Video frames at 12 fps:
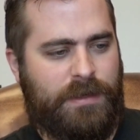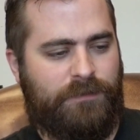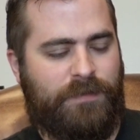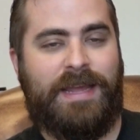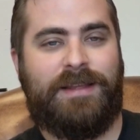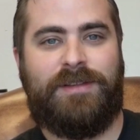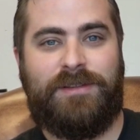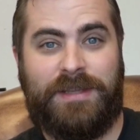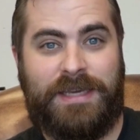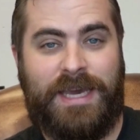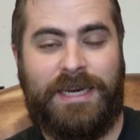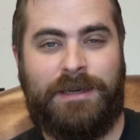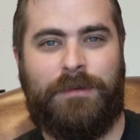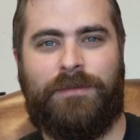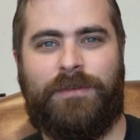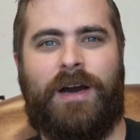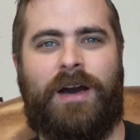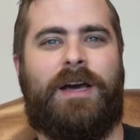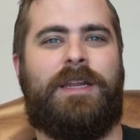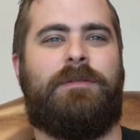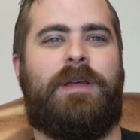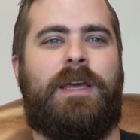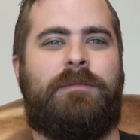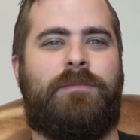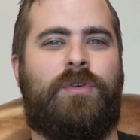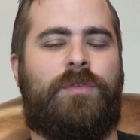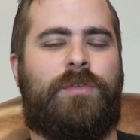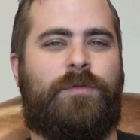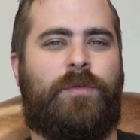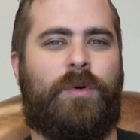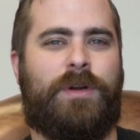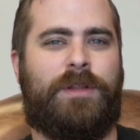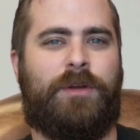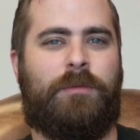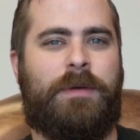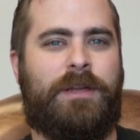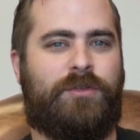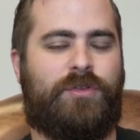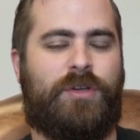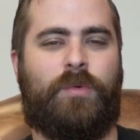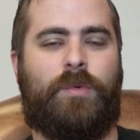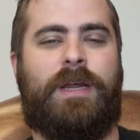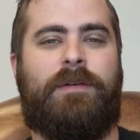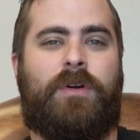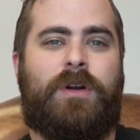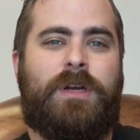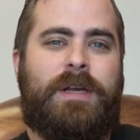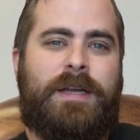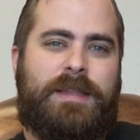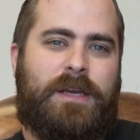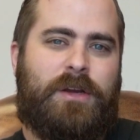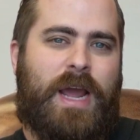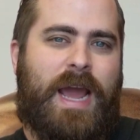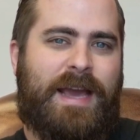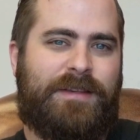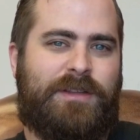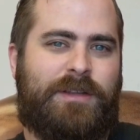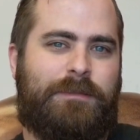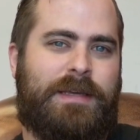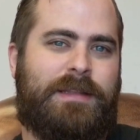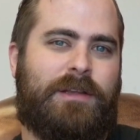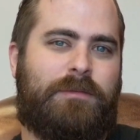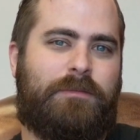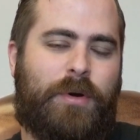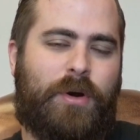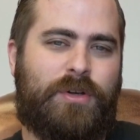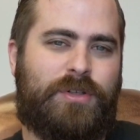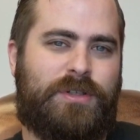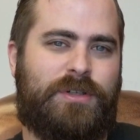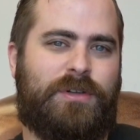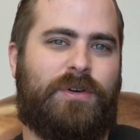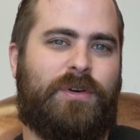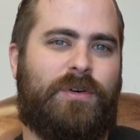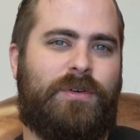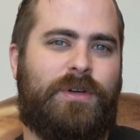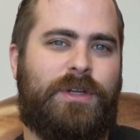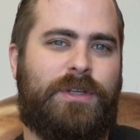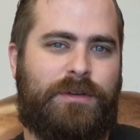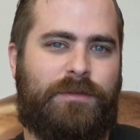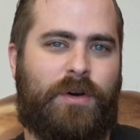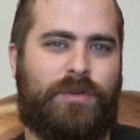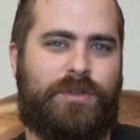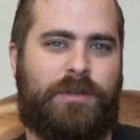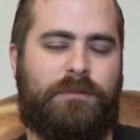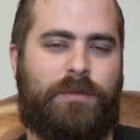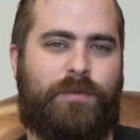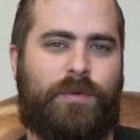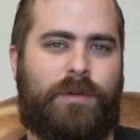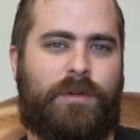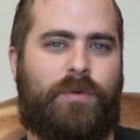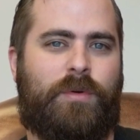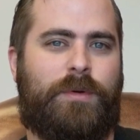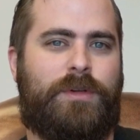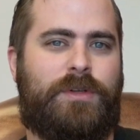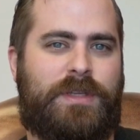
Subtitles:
advances the kingdom of God and moves forward in their ministry or whatever, there has to be this personal devotion before the Lord where